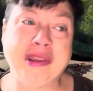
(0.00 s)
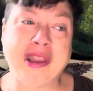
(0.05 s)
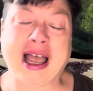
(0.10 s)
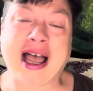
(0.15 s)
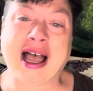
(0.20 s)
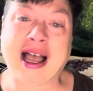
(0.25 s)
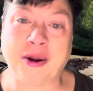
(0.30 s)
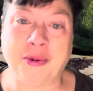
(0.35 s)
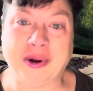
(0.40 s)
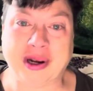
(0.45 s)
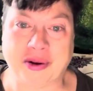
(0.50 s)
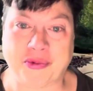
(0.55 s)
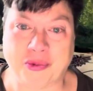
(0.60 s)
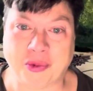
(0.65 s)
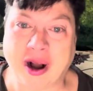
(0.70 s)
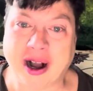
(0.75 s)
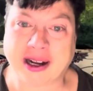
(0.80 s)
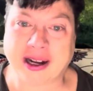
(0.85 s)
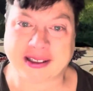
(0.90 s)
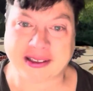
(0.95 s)
I would have
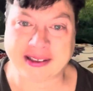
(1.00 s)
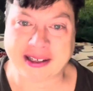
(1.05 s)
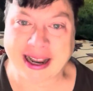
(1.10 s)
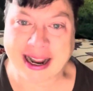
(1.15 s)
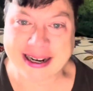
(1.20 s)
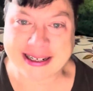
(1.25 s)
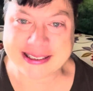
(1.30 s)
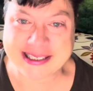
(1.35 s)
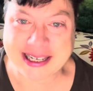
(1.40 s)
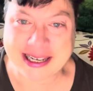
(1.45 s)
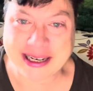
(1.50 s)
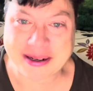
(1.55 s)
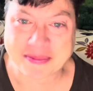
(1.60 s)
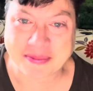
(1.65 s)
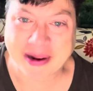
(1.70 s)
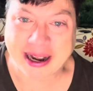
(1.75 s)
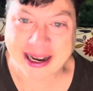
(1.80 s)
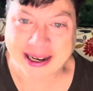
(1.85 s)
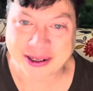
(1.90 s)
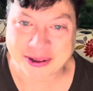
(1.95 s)
walked 19
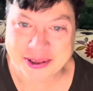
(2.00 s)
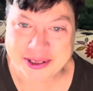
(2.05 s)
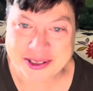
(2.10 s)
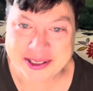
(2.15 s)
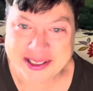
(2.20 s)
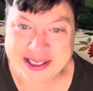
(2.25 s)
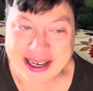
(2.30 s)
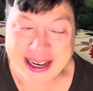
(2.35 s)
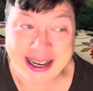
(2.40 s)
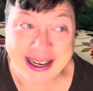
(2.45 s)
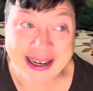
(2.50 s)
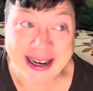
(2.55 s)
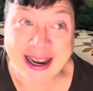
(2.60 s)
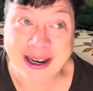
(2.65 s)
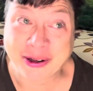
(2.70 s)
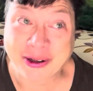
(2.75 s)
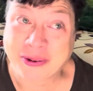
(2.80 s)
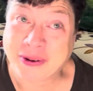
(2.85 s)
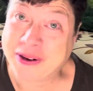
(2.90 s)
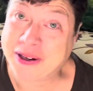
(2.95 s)
miles, and I
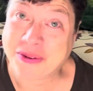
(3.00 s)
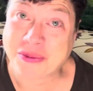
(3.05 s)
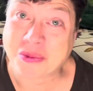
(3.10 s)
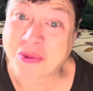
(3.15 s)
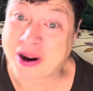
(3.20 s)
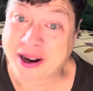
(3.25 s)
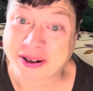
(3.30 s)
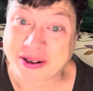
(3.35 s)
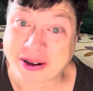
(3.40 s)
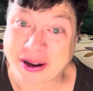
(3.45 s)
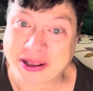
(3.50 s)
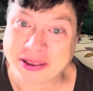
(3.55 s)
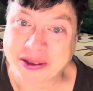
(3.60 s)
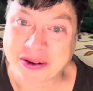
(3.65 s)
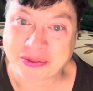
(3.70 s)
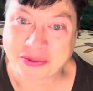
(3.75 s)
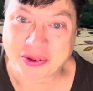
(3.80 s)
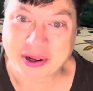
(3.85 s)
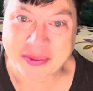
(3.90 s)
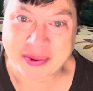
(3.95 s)
couldn't walk on the
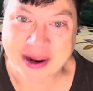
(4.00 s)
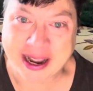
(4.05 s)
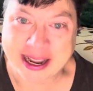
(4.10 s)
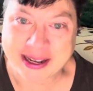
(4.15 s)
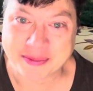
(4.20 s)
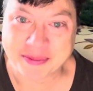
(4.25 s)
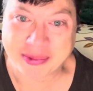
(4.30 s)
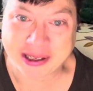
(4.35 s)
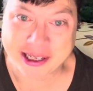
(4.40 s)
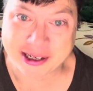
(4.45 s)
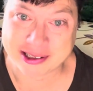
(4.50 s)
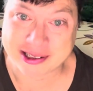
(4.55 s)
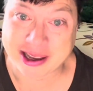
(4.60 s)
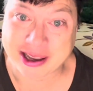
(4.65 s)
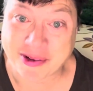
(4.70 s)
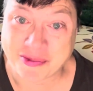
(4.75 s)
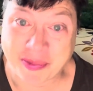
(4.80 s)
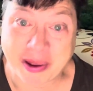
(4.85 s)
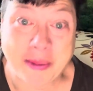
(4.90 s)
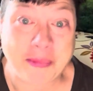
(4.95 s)
freeway because
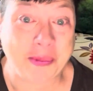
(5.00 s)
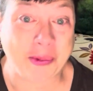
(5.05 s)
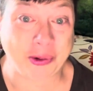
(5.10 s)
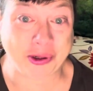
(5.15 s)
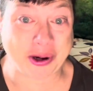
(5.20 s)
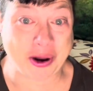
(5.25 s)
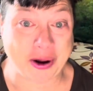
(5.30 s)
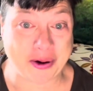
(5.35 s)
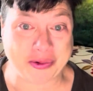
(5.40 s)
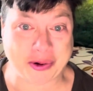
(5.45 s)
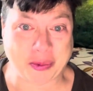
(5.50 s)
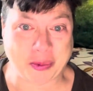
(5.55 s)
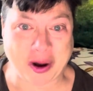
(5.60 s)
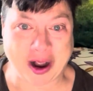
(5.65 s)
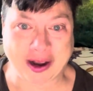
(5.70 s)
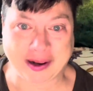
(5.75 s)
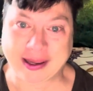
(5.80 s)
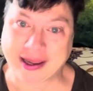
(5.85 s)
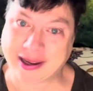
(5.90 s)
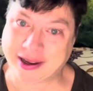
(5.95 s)
I've been pulled over
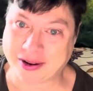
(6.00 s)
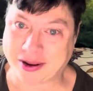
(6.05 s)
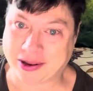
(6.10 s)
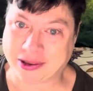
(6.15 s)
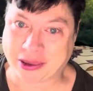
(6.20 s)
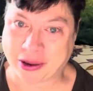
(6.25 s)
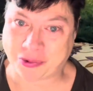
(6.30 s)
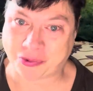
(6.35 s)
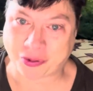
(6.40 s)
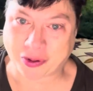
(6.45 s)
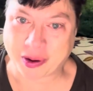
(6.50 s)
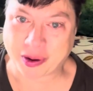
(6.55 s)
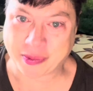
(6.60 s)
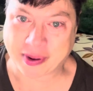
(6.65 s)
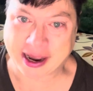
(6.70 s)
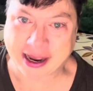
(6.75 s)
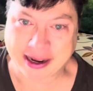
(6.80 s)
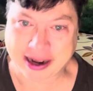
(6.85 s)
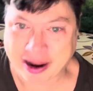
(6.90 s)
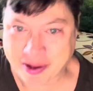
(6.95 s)
walking on the
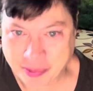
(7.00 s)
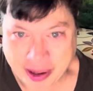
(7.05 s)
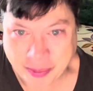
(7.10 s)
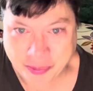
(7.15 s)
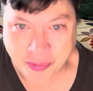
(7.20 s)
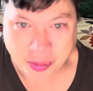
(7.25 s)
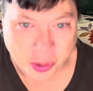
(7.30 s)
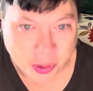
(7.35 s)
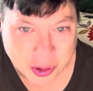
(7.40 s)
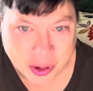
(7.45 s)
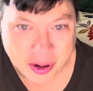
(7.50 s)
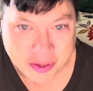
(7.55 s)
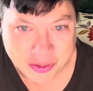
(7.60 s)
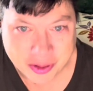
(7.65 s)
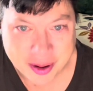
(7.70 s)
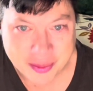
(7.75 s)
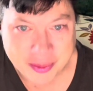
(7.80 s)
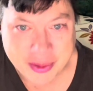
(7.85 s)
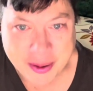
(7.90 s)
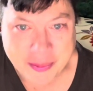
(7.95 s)
freeway, and I've been pulled
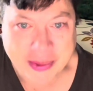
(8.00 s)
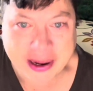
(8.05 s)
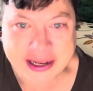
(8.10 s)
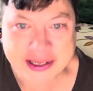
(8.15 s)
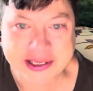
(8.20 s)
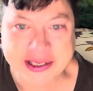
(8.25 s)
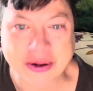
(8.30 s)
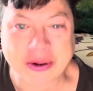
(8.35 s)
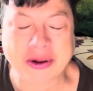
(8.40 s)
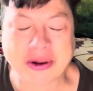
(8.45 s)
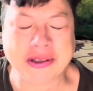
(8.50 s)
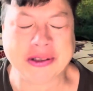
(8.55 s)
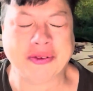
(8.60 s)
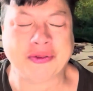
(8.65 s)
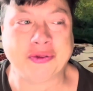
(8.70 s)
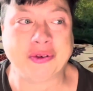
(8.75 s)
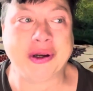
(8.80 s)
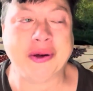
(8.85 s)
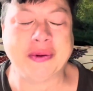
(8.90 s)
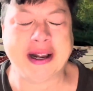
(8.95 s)
over on my bicycle on the
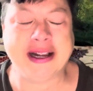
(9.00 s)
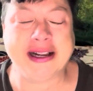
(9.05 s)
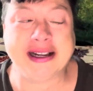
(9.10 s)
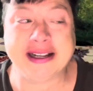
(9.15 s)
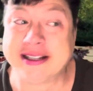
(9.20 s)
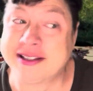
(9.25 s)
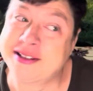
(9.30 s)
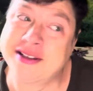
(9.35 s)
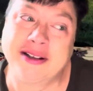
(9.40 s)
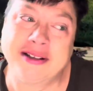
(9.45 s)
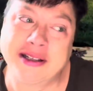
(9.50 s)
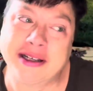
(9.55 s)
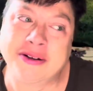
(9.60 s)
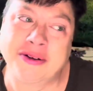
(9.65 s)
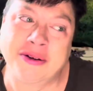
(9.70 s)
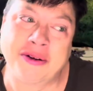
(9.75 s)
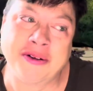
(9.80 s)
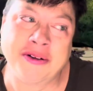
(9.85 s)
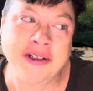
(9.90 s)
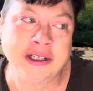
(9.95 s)
freeway. It's
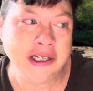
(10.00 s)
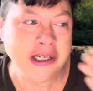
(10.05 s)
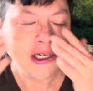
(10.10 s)
illegal.